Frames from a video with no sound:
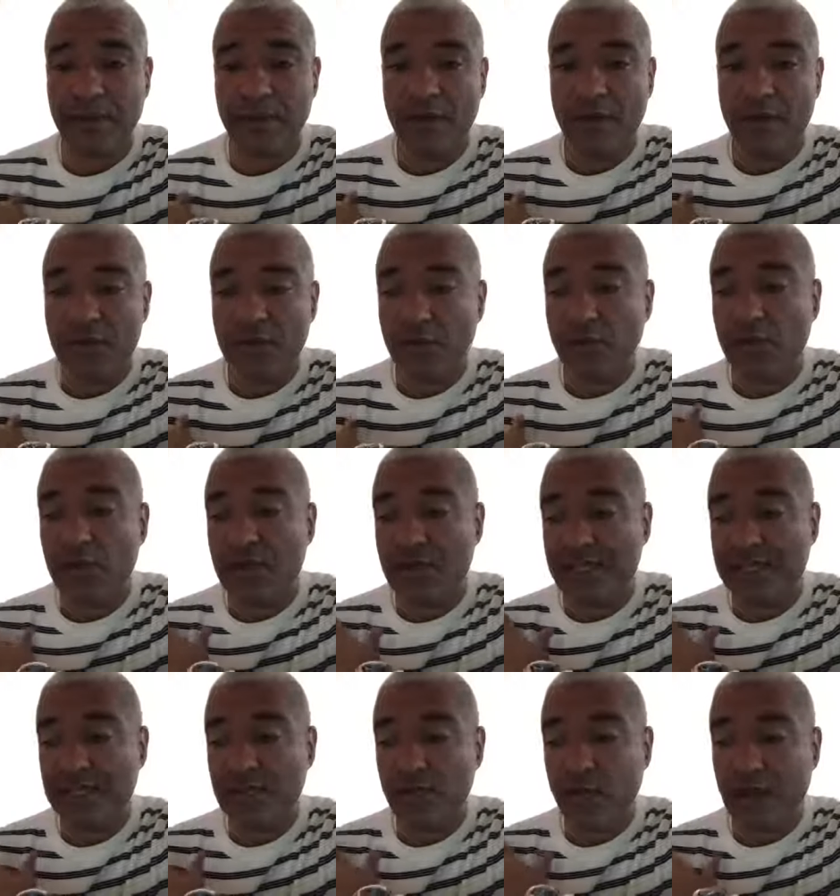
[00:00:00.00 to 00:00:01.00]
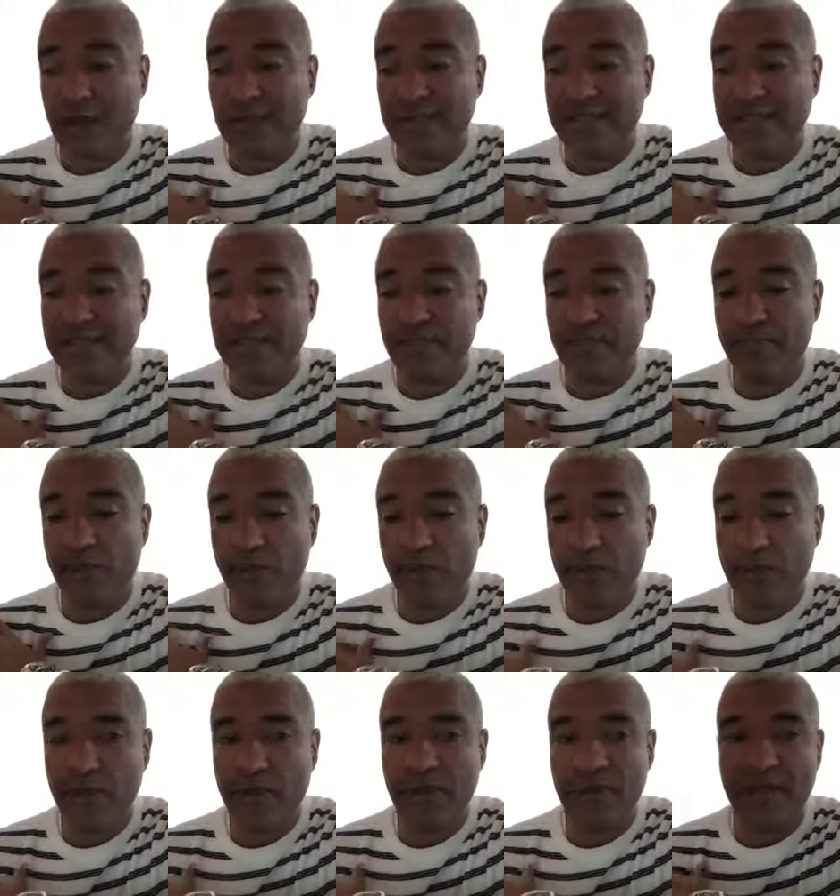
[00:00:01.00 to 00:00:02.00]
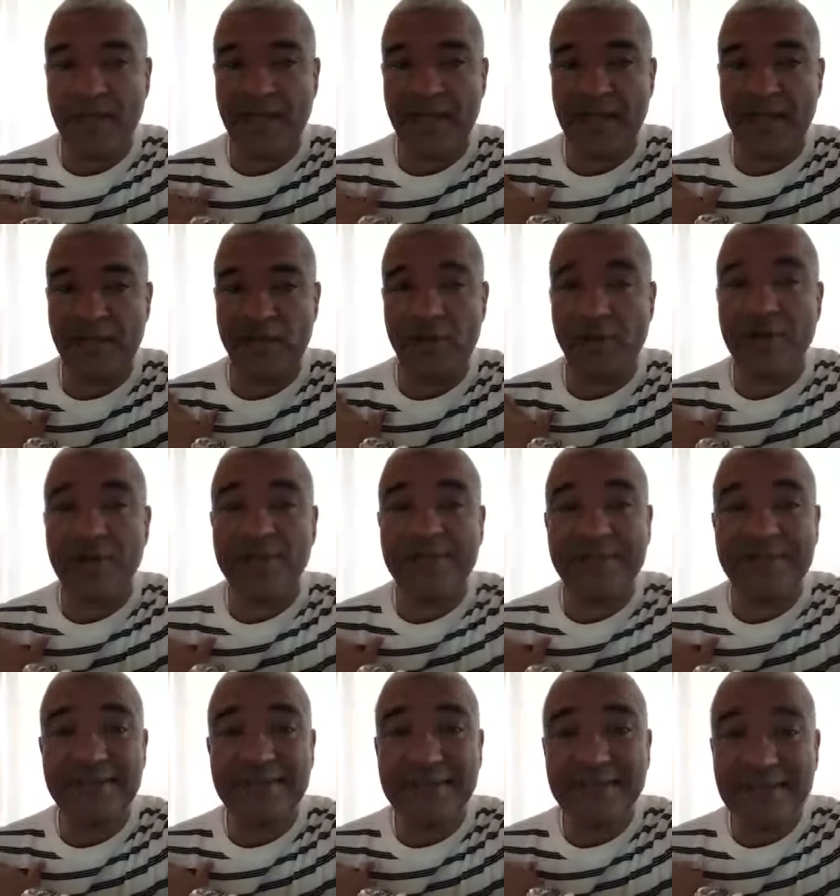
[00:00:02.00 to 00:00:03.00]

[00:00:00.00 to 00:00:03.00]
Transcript: So this is why it's important that you're